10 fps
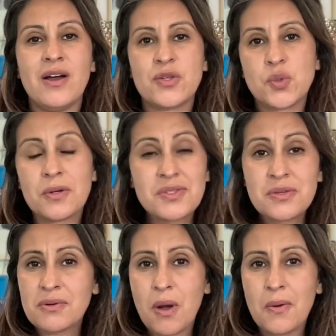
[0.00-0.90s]
towards
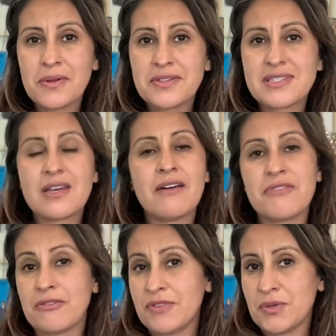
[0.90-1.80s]
their goals of
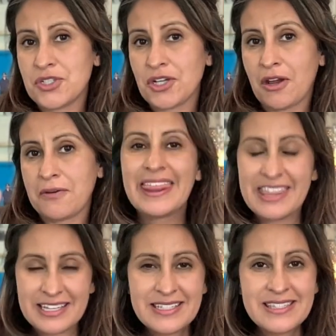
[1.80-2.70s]
their future.
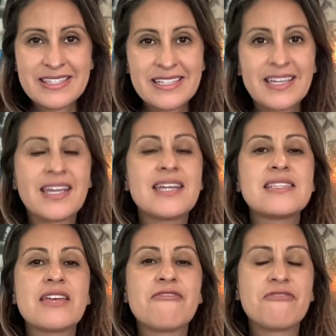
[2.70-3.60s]
This
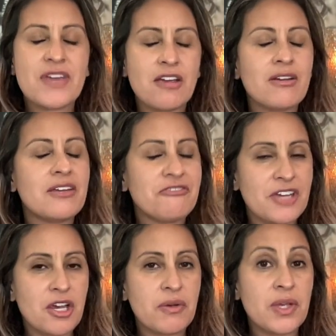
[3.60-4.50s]
is a very,
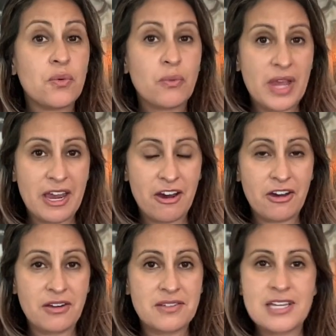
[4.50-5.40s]
very
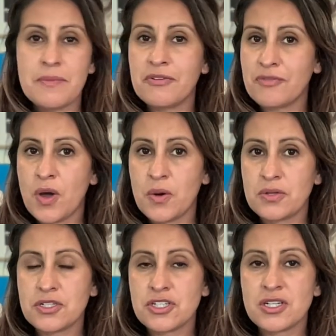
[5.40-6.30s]
rare type of
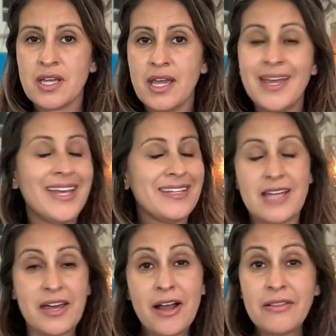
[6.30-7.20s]
coach.
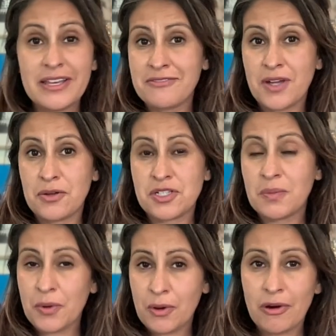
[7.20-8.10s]
Not all life coaching
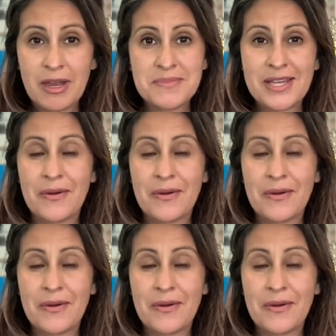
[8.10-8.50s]
programs